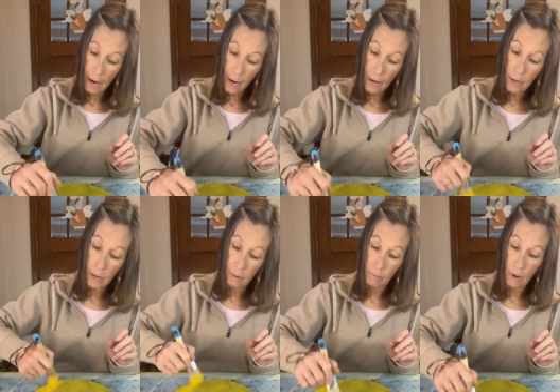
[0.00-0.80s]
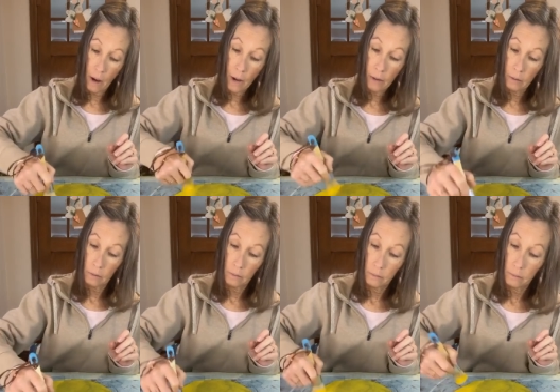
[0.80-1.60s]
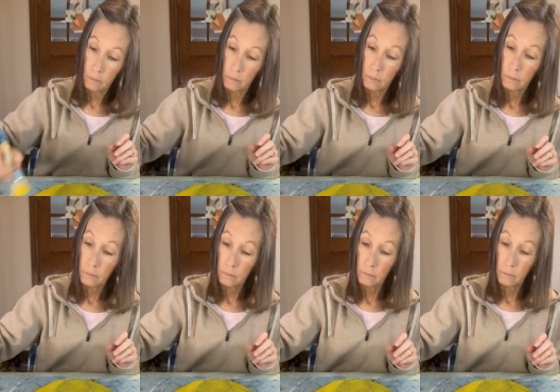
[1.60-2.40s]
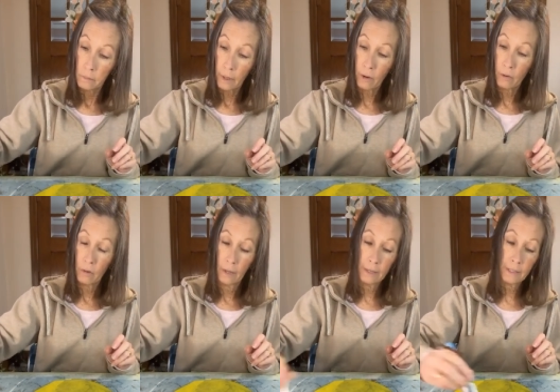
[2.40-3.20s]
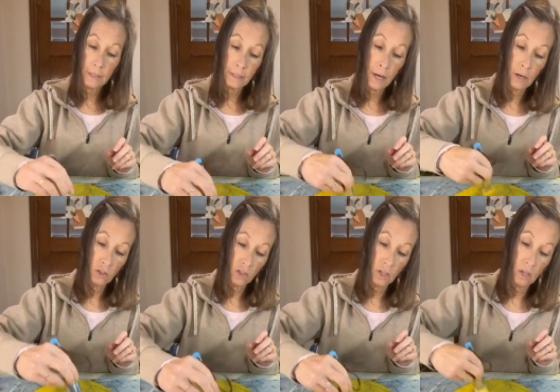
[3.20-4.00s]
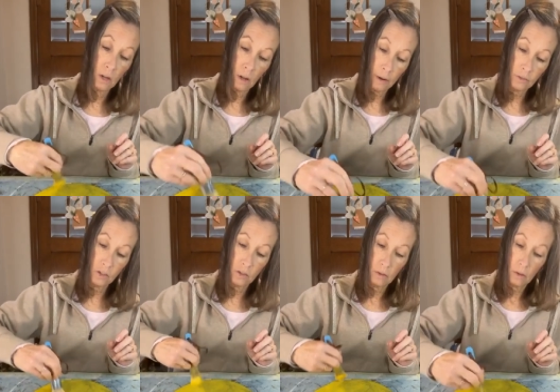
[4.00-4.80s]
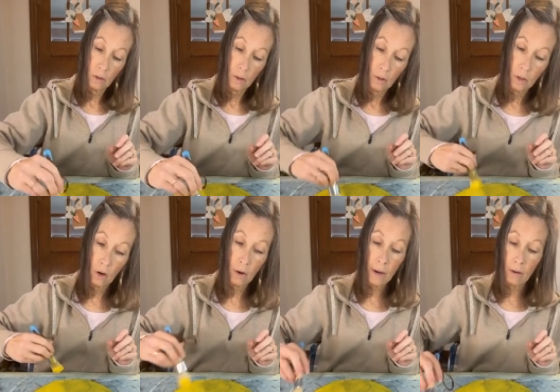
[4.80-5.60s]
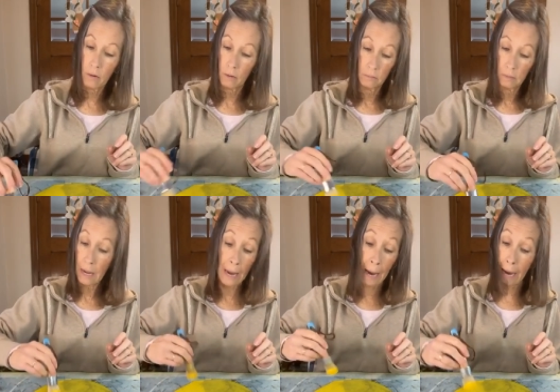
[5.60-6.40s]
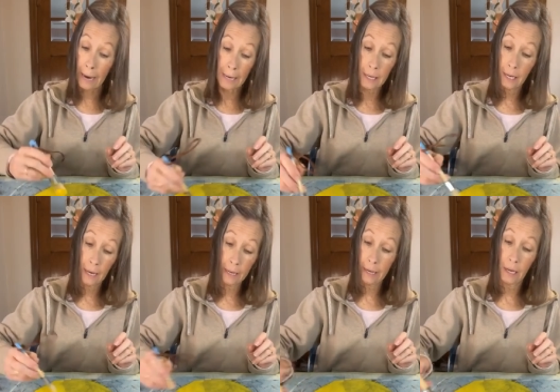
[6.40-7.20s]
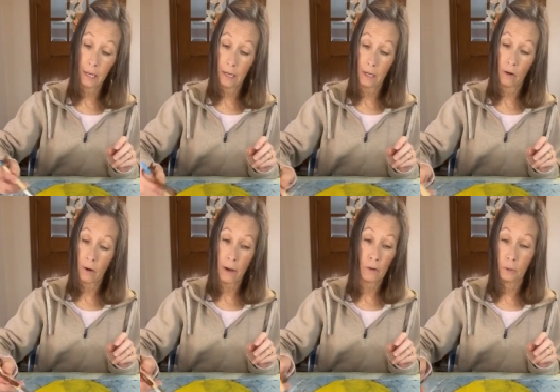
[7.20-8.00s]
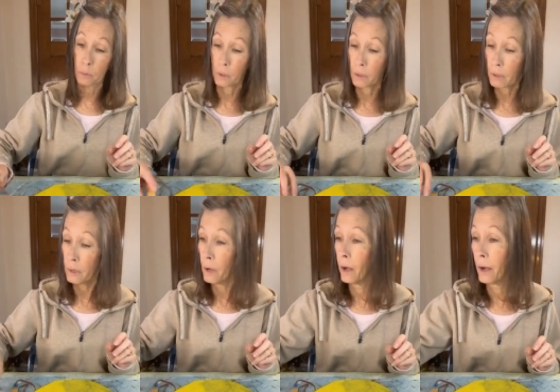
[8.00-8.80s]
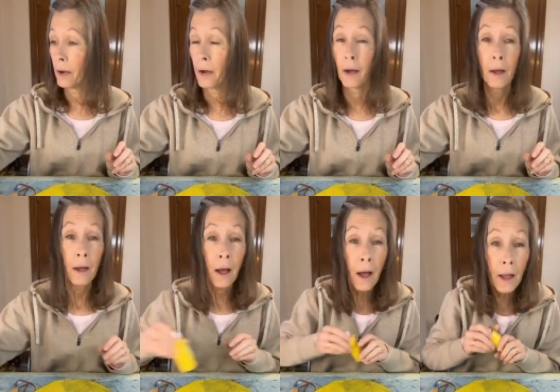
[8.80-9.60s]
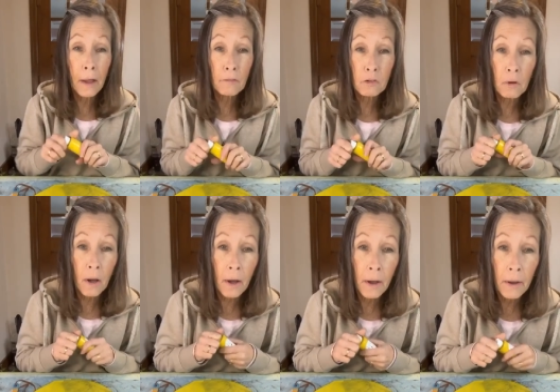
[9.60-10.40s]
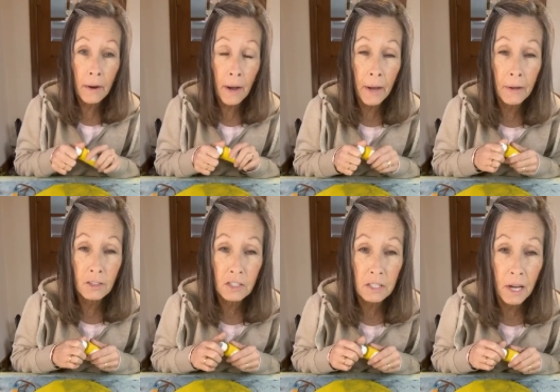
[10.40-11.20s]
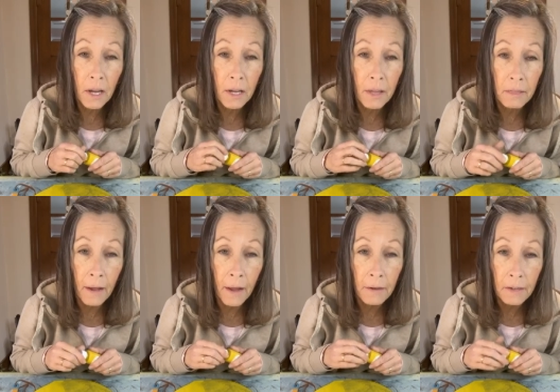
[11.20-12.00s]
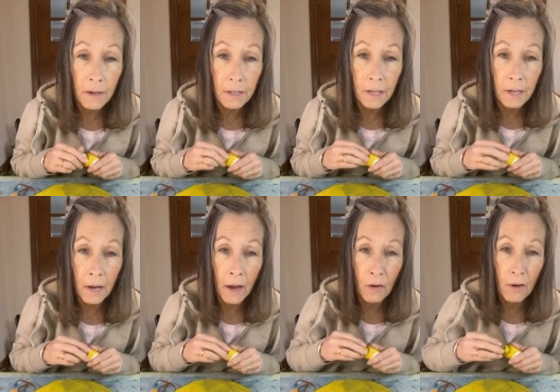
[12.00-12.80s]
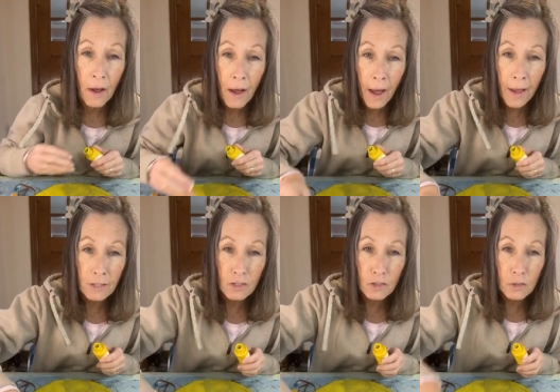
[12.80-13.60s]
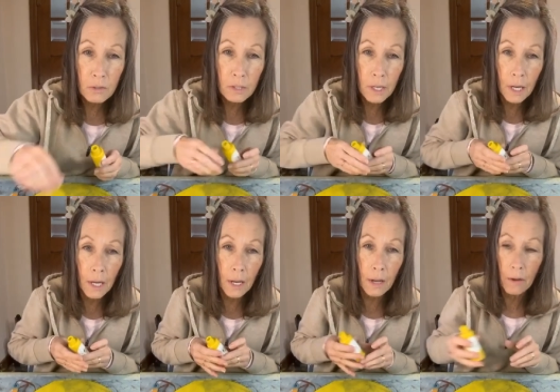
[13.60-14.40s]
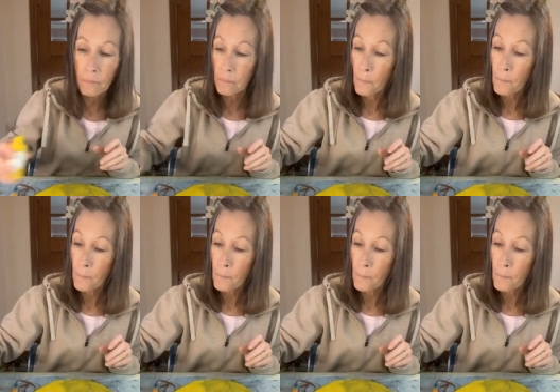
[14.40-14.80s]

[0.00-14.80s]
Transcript: I heard Lisa saying she loves the crackle. I can't get crackle to work. I have tried. I just can't get that technique down. Hi, Susie.